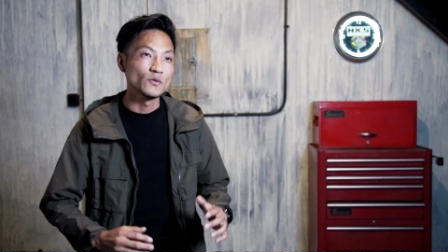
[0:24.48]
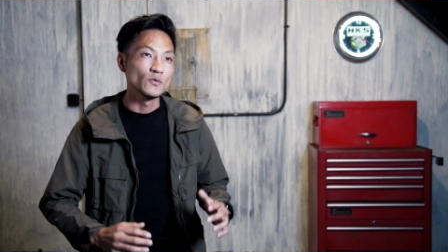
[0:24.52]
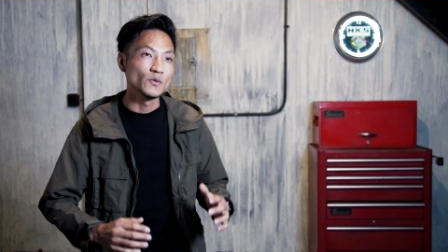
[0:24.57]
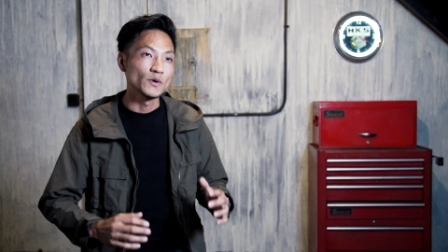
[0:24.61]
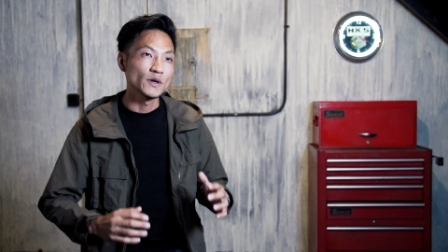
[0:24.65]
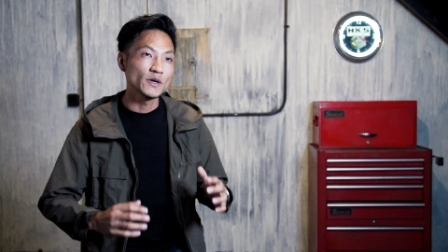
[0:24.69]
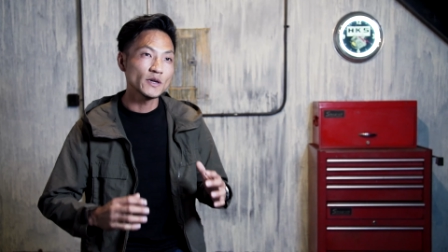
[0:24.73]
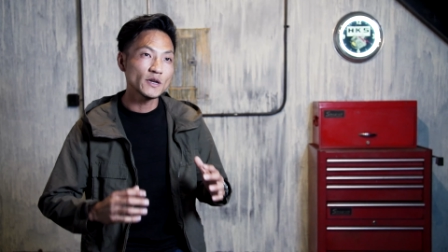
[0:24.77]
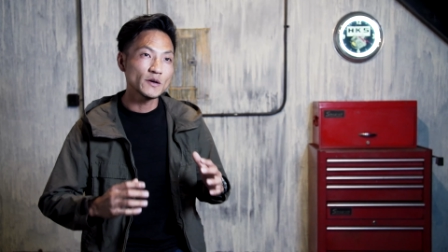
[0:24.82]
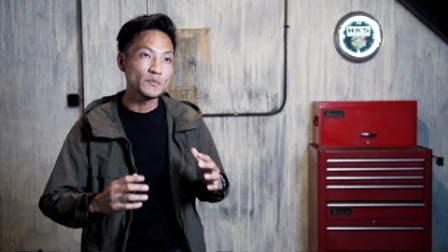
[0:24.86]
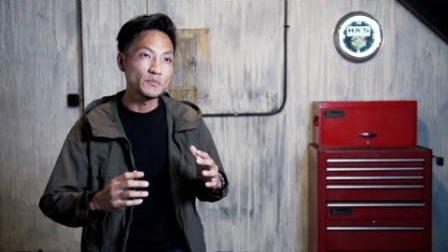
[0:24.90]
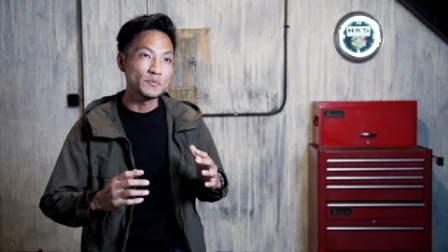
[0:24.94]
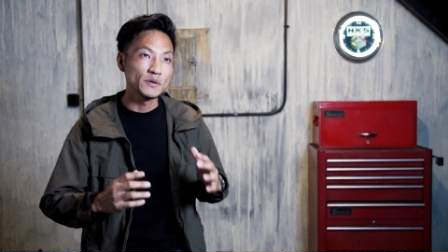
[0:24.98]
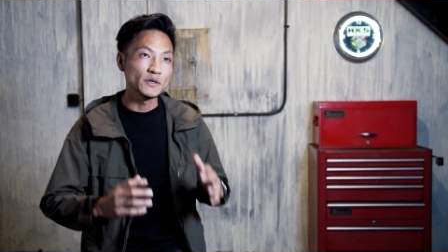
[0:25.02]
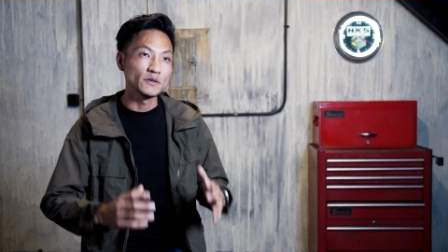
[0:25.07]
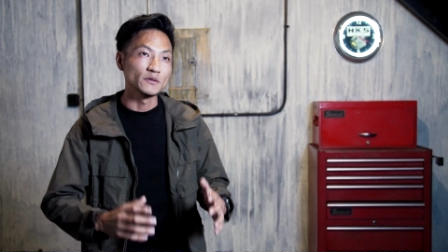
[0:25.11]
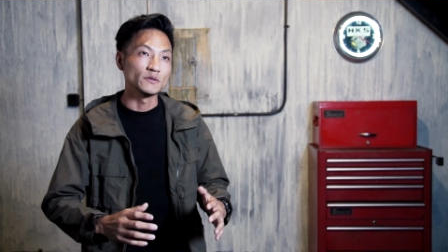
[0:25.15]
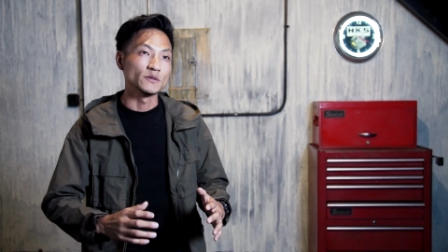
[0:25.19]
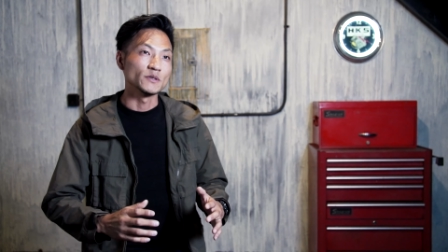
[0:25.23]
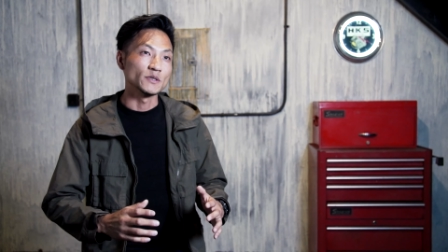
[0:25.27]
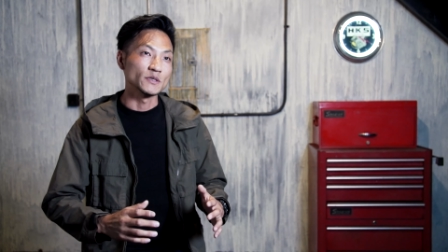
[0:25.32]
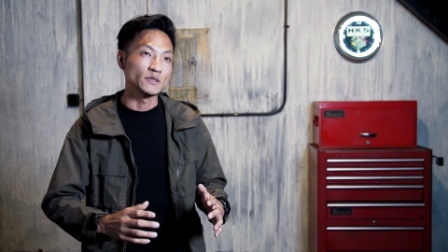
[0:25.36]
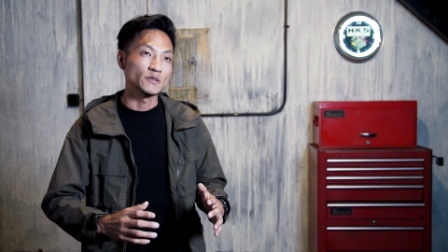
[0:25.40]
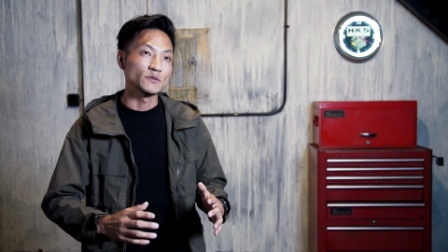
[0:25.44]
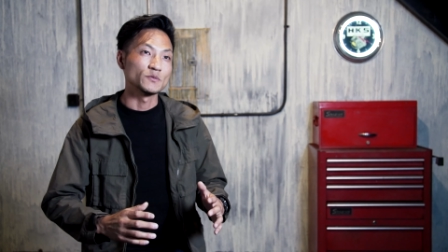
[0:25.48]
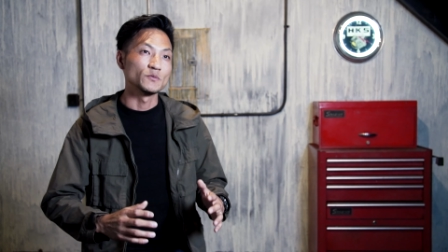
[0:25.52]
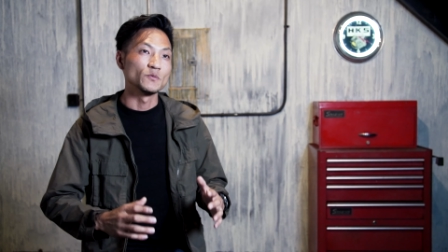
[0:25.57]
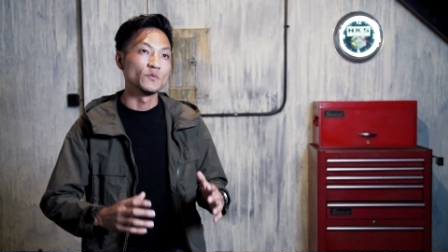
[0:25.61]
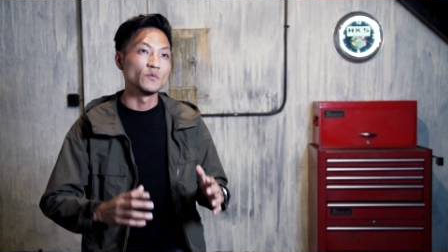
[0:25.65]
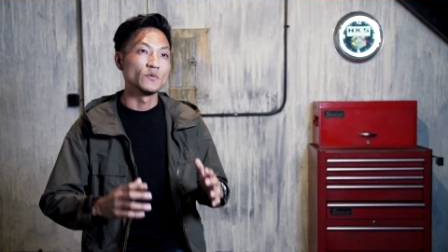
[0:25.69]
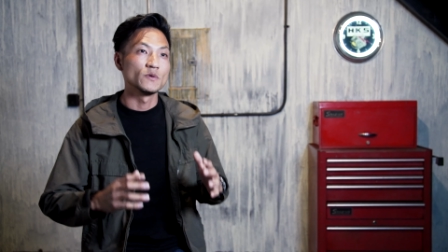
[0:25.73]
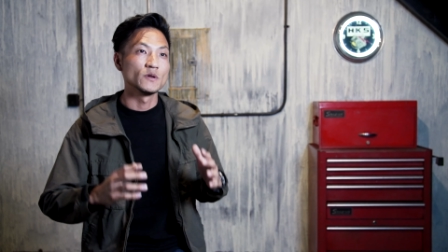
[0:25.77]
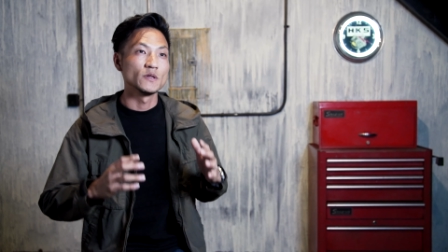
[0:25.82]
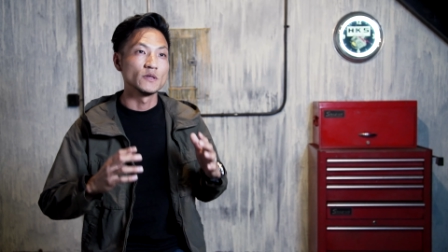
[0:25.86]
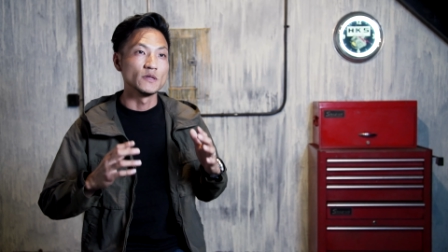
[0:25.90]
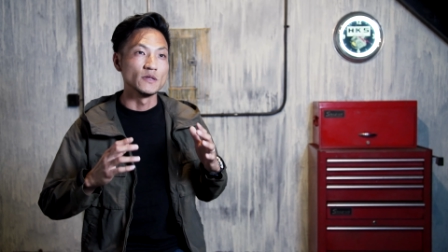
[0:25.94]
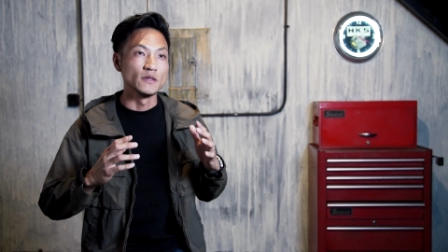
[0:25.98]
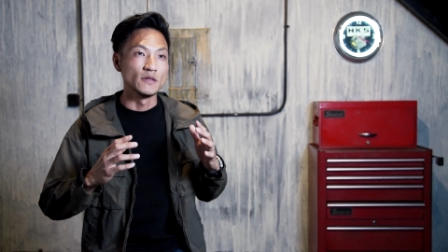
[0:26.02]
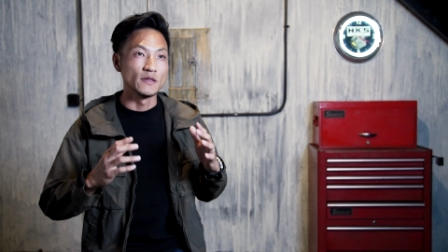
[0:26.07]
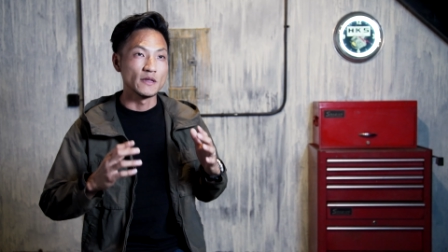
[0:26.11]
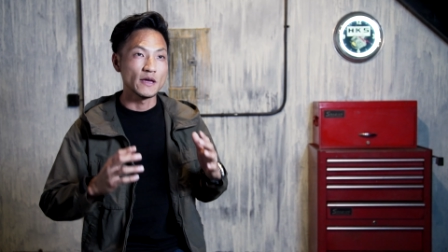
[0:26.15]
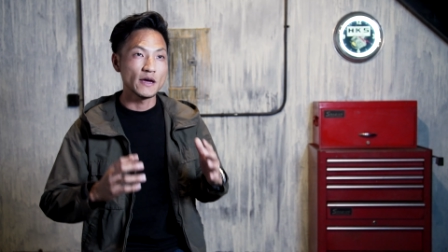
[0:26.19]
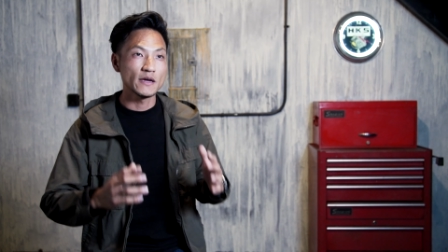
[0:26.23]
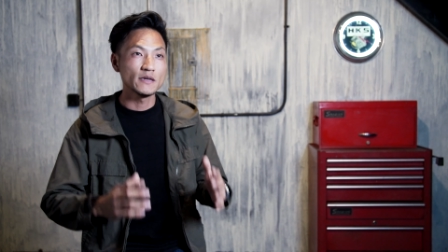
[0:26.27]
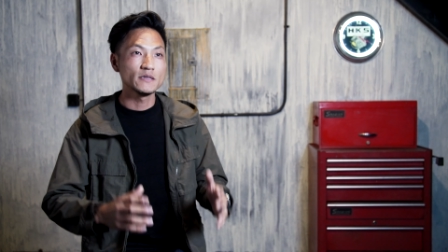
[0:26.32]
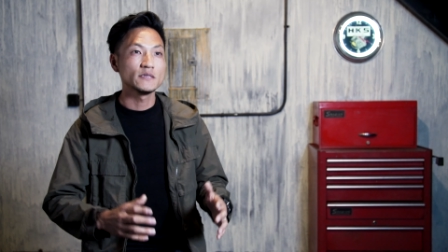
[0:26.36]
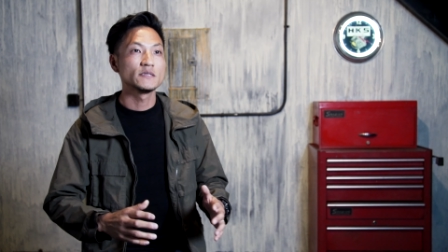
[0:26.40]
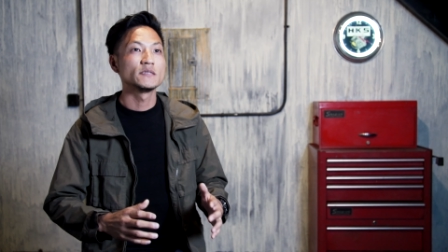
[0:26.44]
we're gonna build this
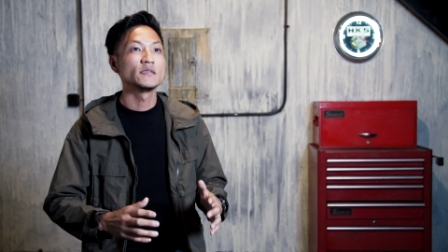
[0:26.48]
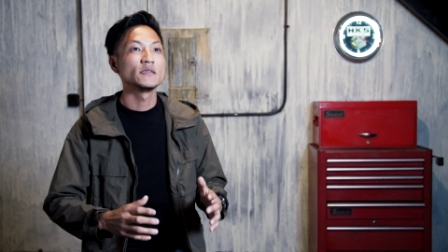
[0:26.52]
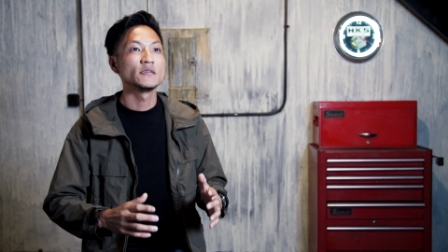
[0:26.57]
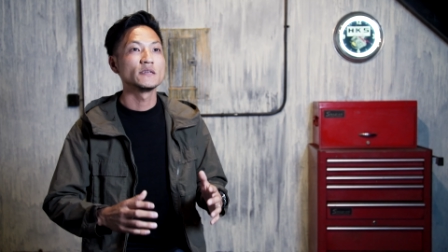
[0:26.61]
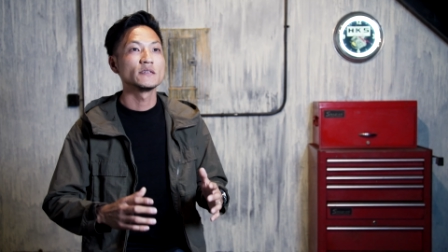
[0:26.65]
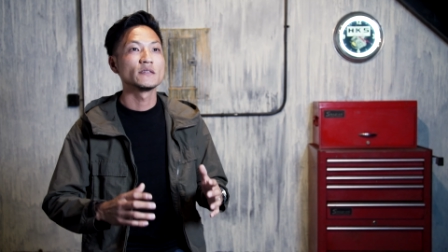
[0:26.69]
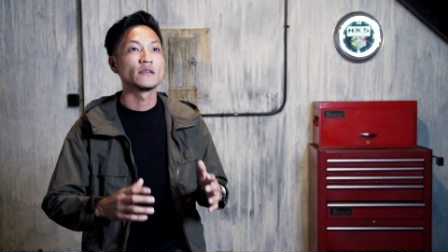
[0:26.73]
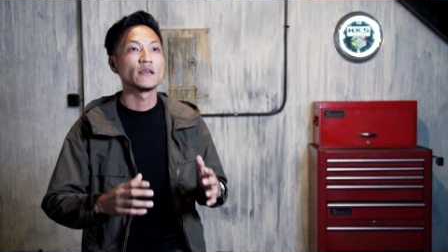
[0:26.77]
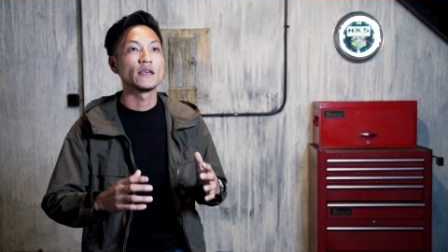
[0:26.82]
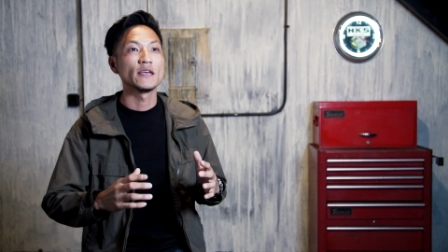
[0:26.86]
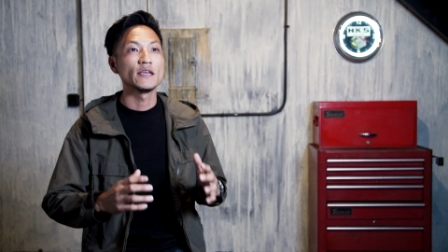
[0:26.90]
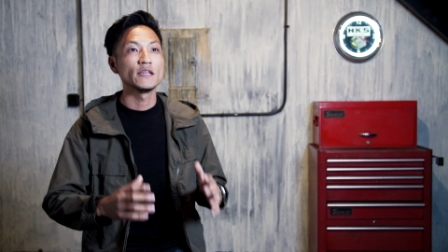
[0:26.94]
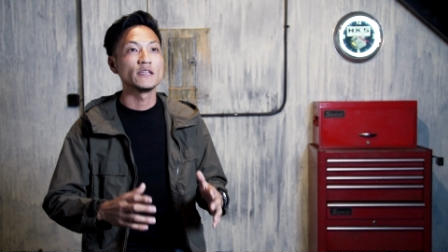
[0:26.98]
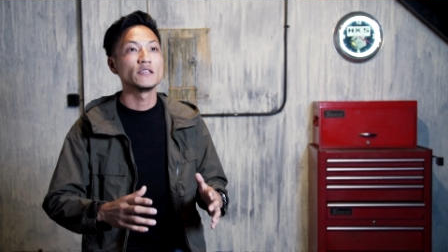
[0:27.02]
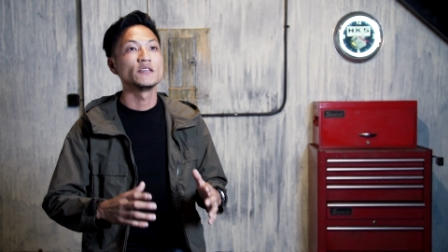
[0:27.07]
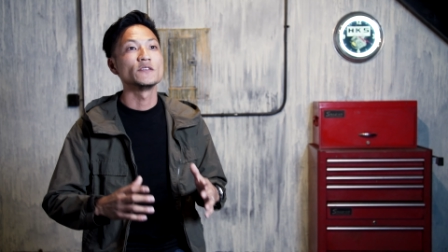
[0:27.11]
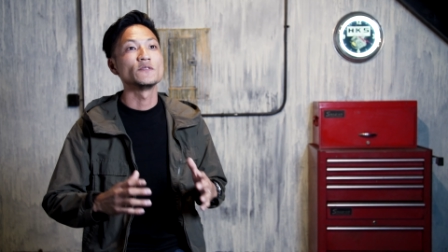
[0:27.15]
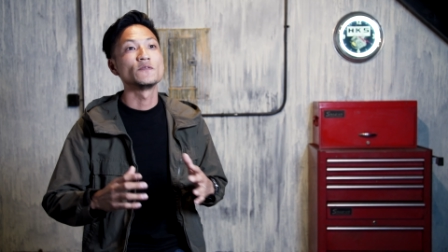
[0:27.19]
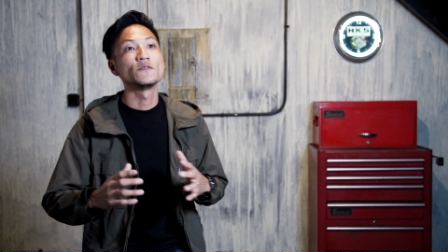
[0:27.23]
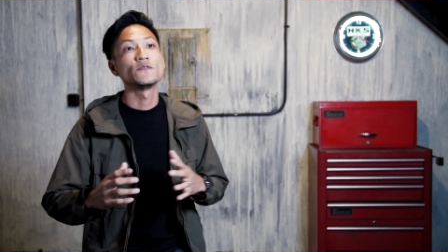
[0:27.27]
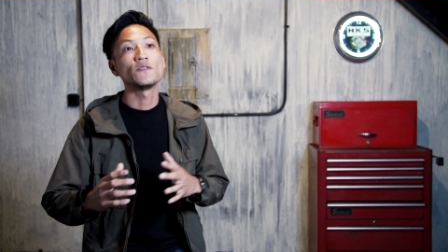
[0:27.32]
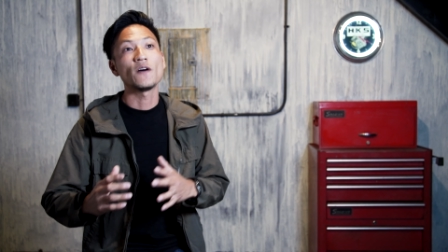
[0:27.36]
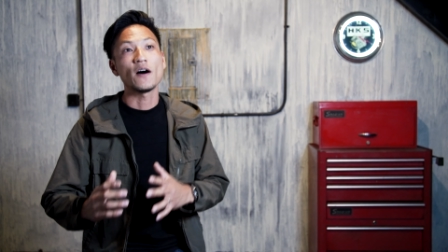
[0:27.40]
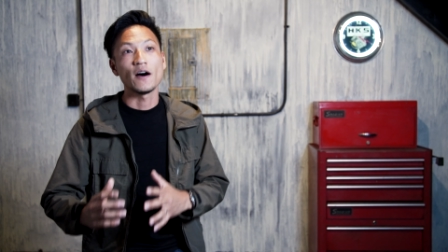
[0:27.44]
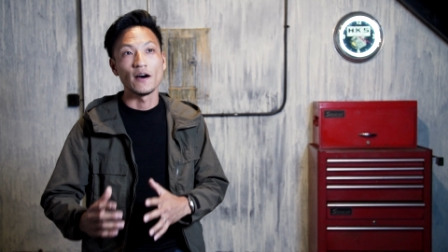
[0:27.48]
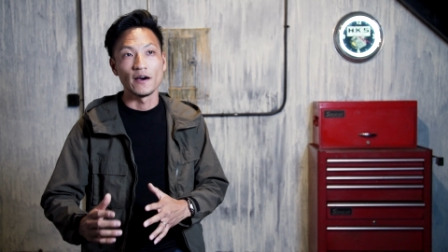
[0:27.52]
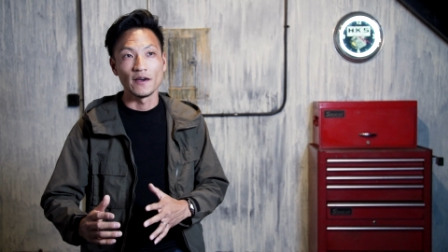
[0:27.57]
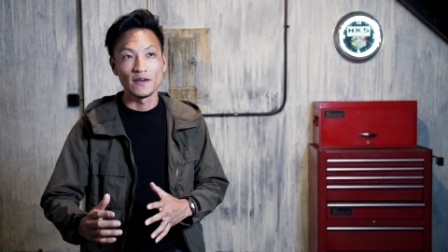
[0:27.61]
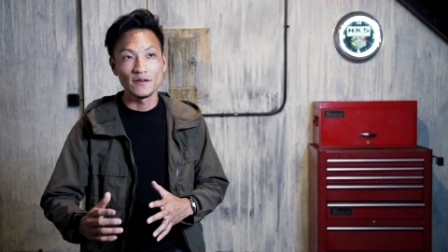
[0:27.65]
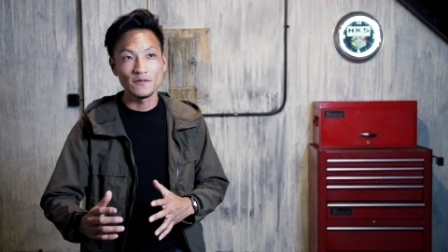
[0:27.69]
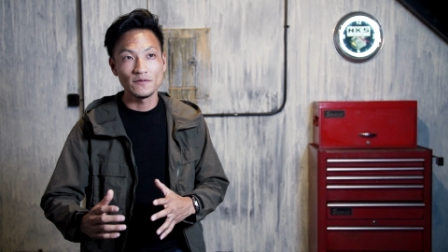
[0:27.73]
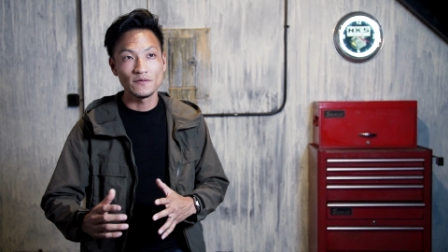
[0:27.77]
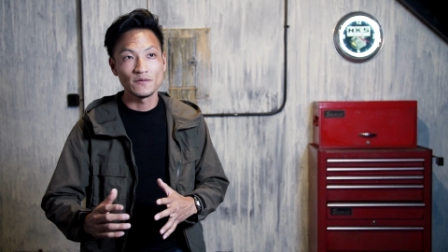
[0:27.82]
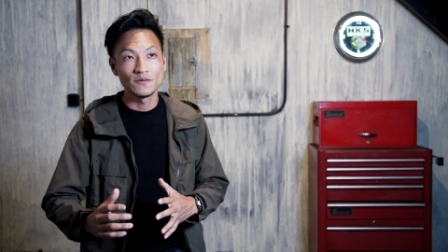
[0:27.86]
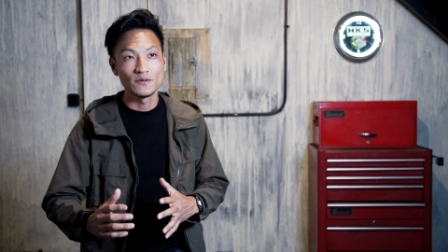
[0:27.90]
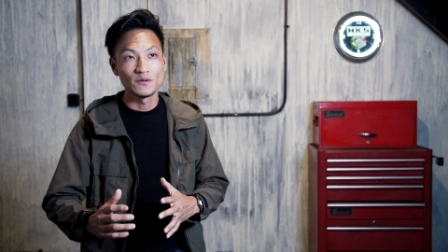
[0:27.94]
1985